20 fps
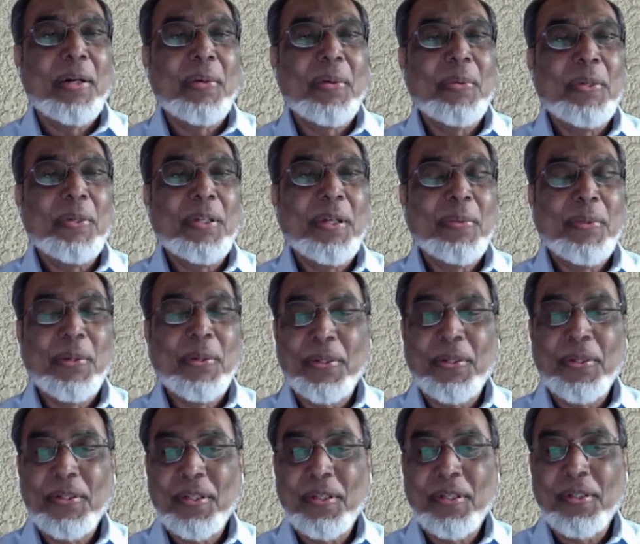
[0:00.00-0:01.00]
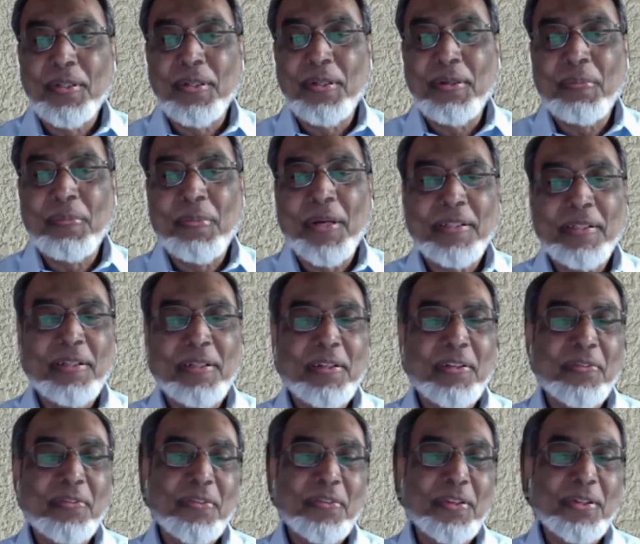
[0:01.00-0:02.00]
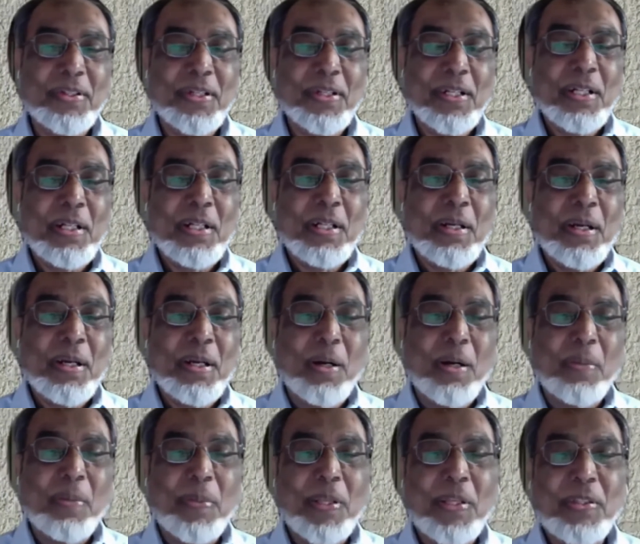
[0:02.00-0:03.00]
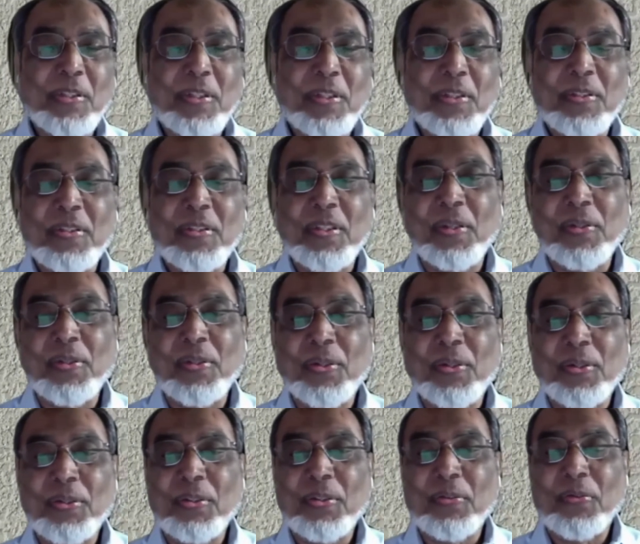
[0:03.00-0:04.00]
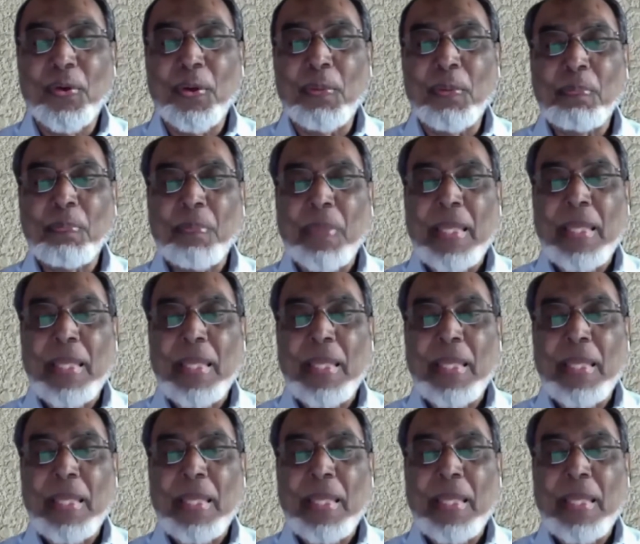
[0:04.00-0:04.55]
We have known each other, met in different places, and so on and so forth.